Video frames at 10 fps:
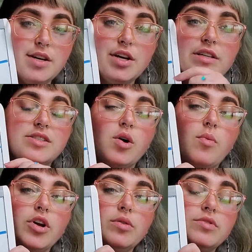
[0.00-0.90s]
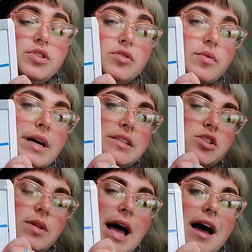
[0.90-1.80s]
So what you do is
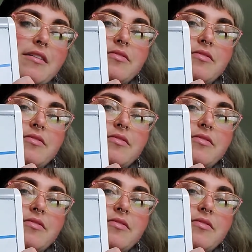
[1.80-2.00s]
you'll have